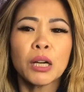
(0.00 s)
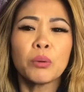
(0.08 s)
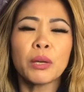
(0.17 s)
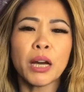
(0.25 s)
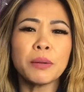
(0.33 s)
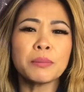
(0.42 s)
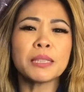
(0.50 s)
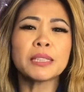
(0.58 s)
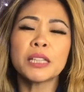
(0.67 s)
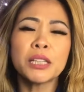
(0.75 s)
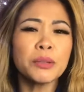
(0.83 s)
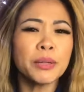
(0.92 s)
We hope to
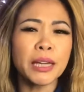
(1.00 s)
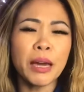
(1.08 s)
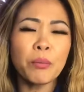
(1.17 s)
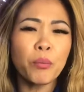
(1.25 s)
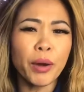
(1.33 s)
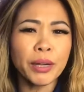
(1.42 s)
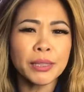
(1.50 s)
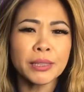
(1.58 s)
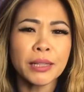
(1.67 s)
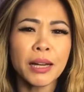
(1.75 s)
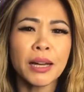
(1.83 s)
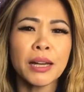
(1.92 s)
see you again one
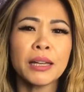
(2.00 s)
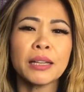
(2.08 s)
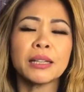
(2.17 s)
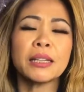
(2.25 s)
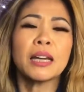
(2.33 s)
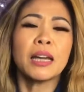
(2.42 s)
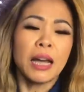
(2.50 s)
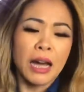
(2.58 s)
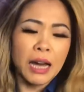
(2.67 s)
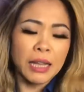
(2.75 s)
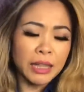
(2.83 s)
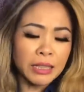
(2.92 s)
day.
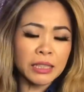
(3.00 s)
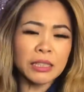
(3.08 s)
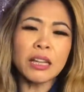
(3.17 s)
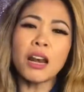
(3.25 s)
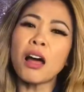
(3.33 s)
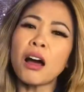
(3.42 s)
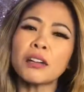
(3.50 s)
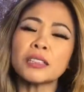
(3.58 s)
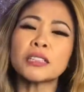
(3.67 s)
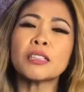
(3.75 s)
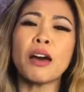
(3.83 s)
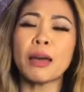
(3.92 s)
This is the
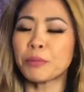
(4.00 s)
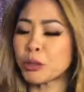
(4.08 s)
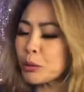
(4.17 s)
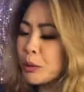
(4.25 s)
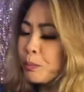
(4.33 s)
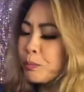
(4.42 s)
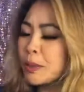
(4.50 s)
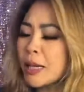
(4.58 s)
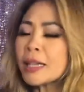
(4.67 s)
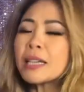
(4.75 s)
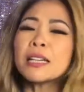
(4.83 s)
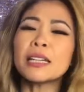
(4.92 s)
last time. She was
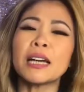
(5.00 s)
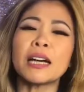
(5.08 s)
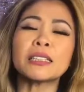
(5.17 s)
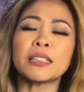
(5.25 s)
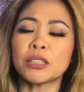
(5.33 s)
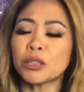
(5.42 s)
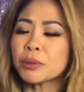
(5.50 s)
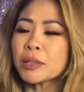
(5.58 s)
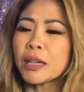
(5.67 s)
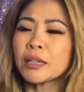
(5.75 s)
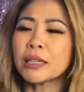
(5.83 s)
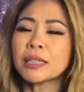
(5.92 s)
cleaning us, and she'll
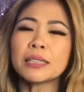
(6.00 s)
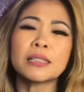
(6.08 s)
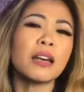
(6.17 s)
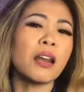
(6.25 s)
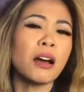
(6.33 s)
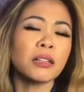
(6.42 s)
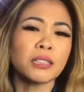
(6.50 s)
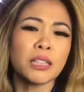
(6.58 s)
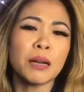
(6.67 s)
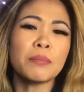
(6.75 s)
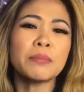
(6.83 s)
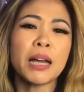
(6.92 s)
say, this is the last
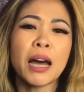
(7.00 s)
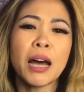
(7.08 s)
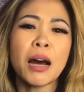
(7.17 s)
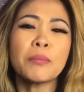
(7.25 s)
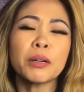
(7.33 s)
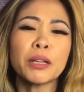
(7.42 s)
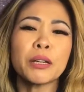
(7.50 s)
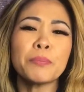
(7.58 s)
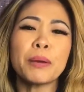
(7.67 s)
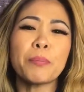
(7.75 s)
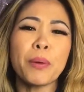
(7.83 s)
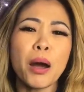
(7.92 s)
time that I'm gonna
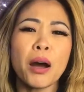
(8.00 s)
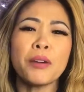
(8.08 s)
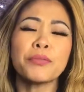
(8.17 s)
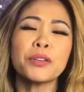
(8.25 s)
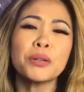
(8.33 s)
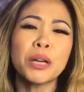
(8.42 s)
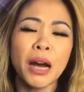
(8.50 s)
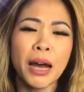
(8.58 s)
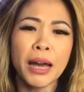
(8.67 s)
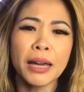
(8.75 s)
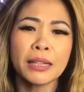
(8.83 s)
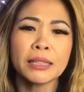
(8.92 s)
bath you
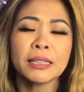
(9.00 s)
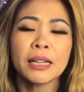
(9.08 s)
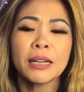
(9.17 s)
guys,